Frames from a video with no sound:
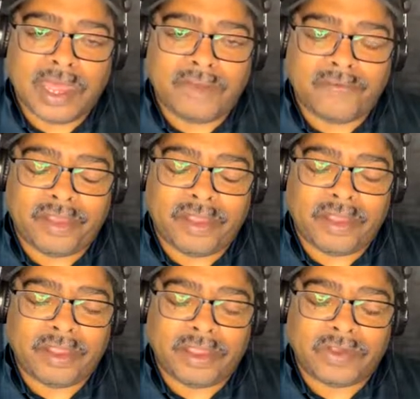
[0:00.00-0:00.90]
out of
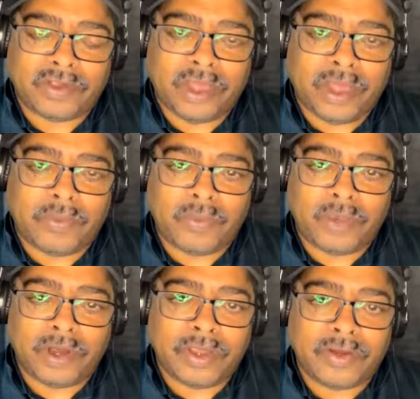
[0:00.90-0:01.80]
the top
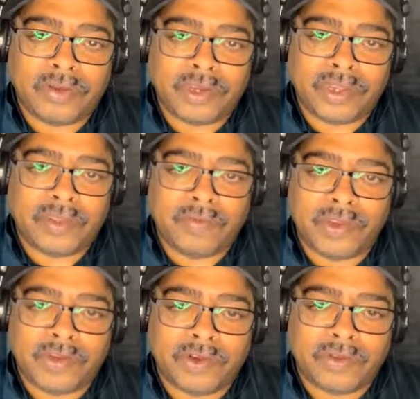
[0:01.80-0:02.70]
100
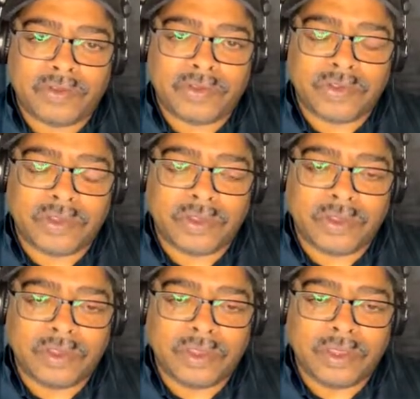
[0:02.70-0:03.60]
TV shows,
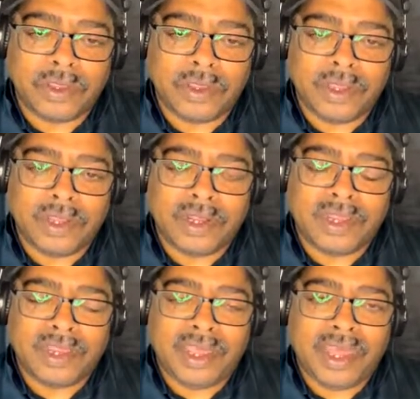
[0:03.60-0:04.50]

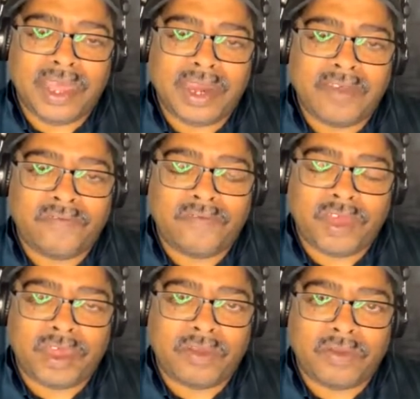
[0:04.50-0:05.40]
the
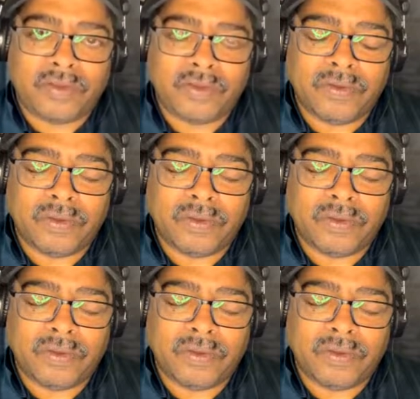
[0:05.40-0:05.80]
NFL